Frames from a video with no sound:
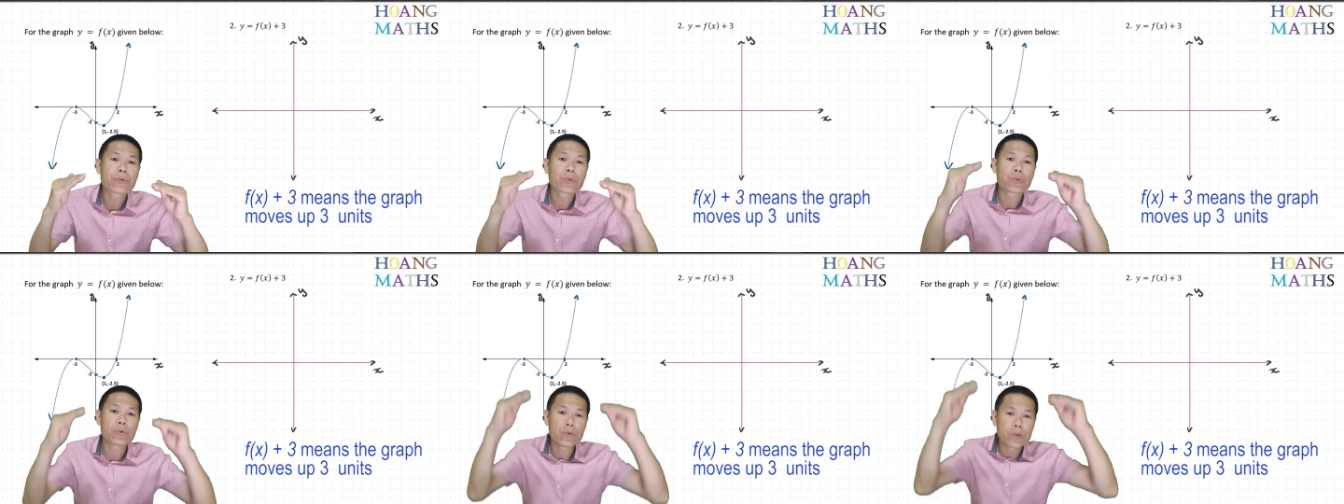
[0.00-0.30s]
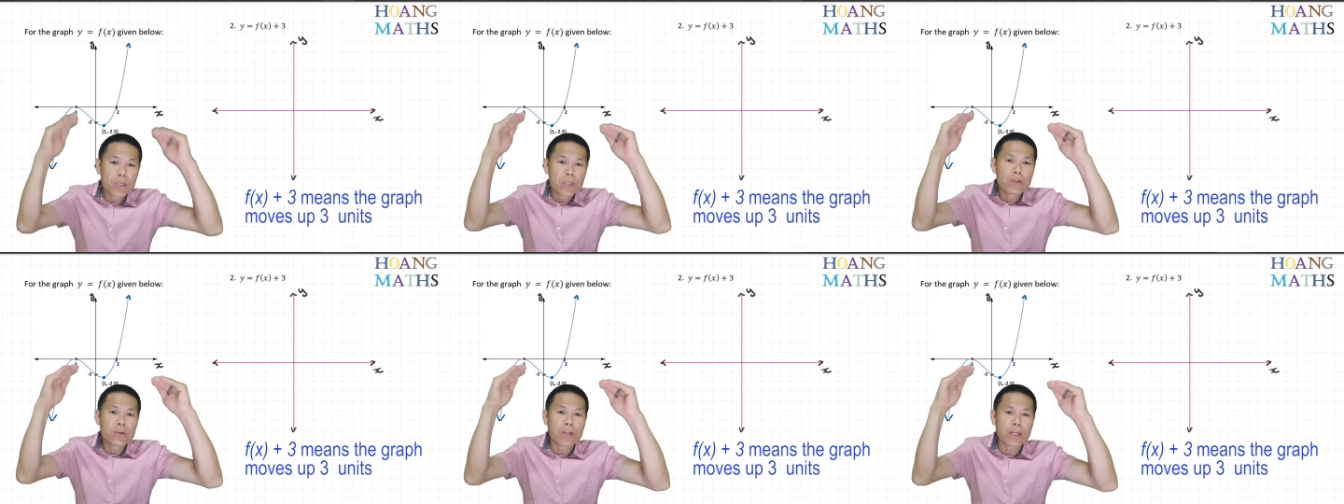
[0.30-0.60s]

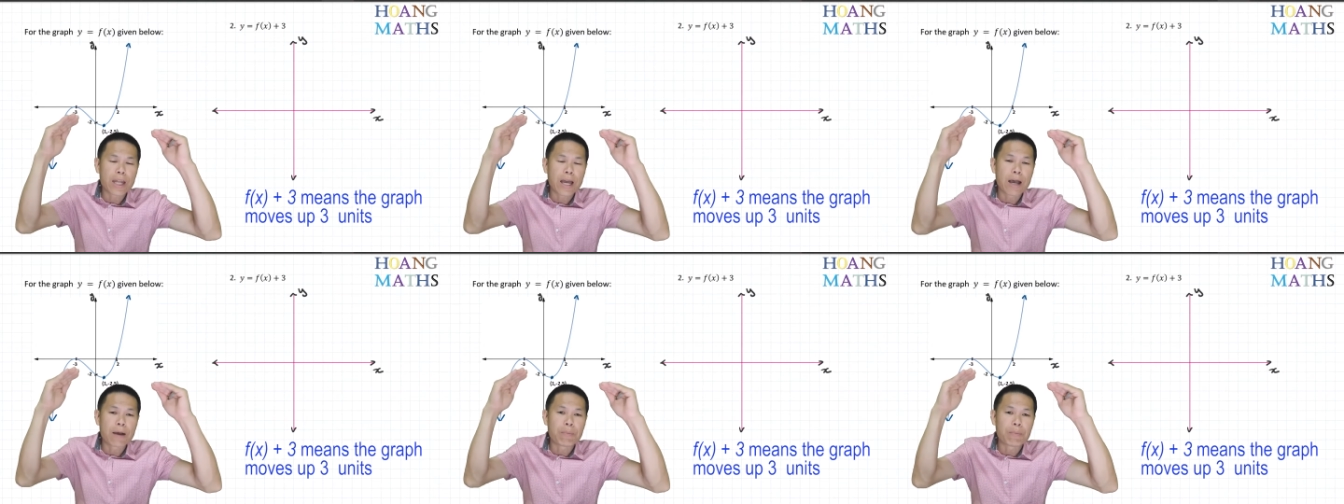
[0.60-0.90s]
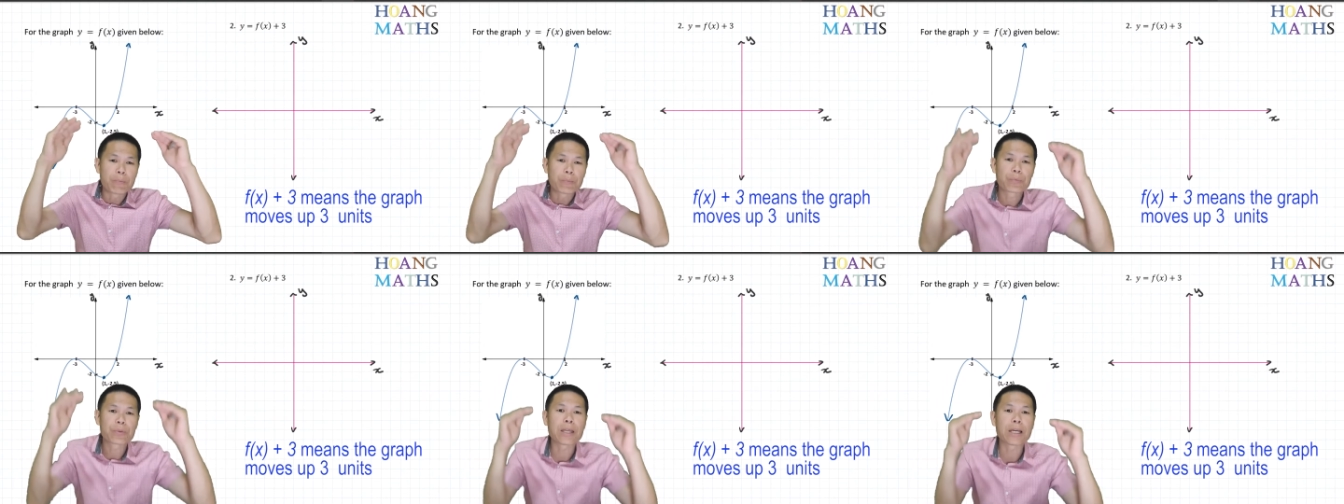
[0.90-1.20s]
3 units
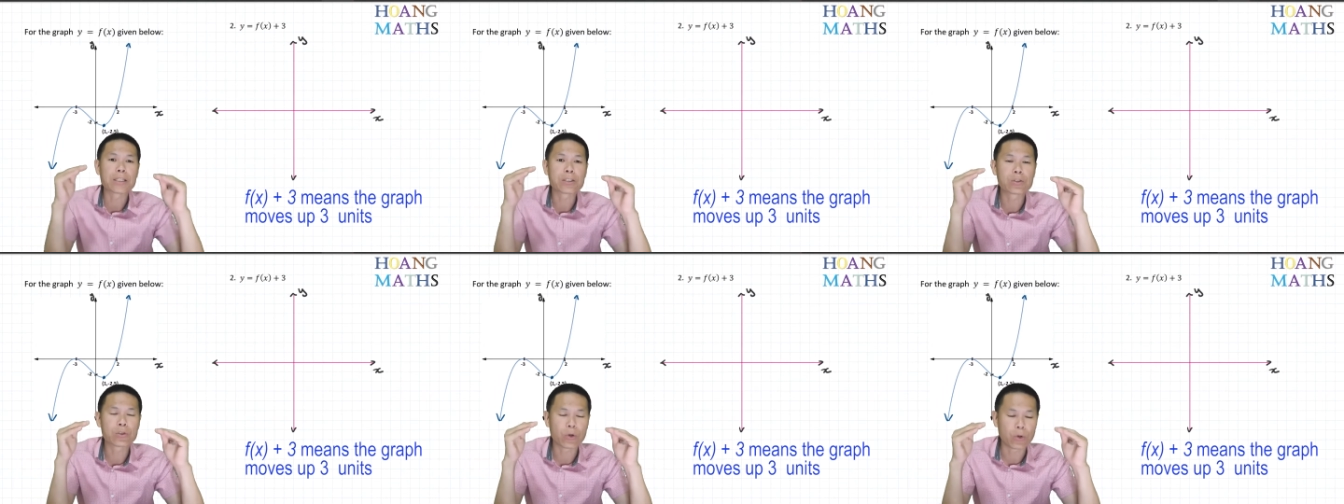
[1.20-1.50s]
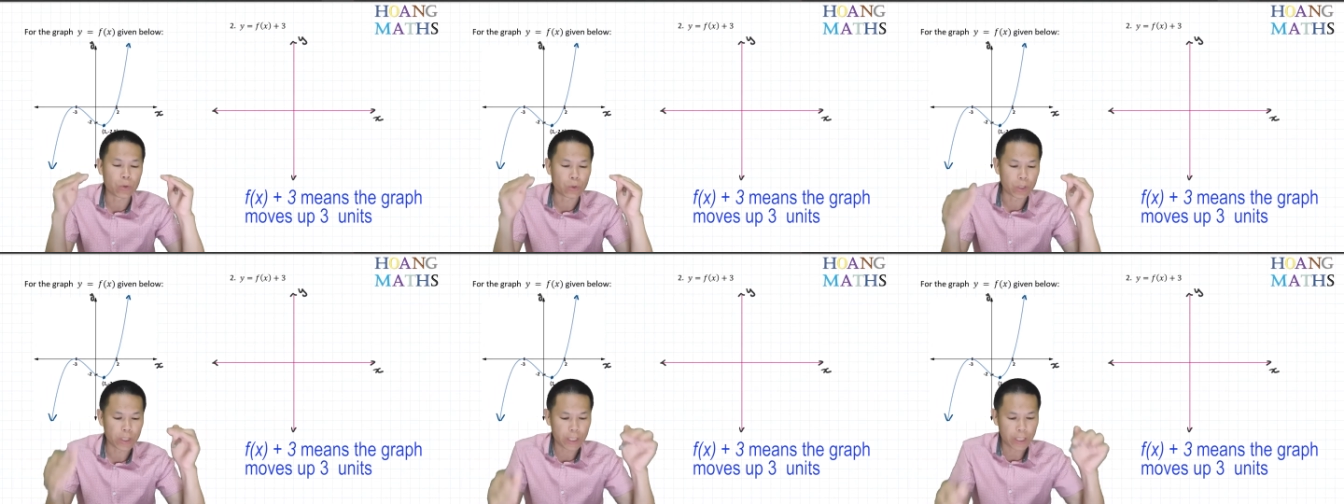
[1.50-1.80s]
up. That's
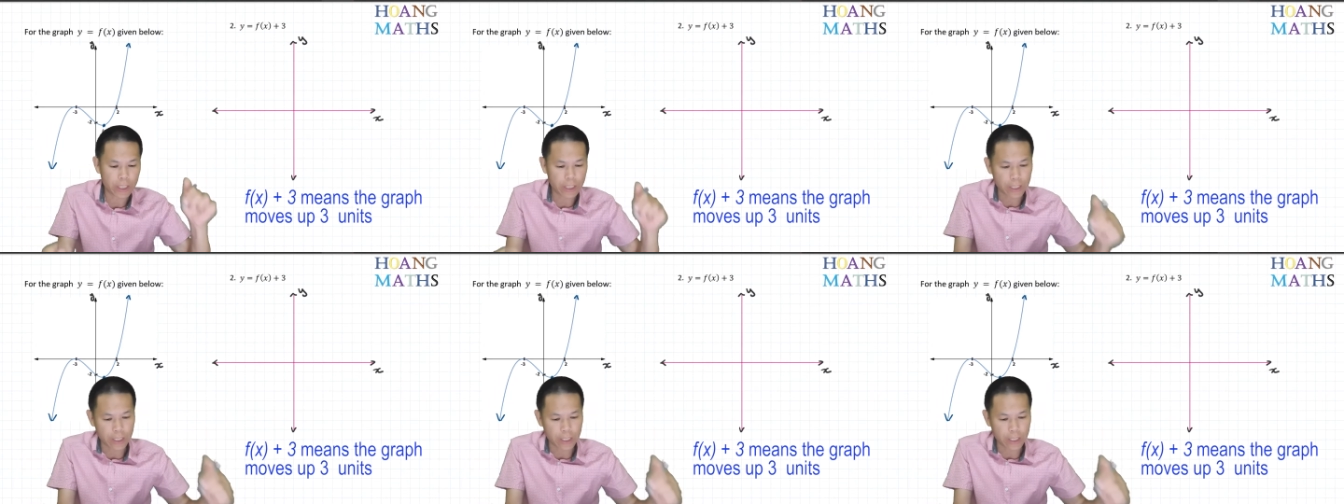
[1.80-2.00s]
all.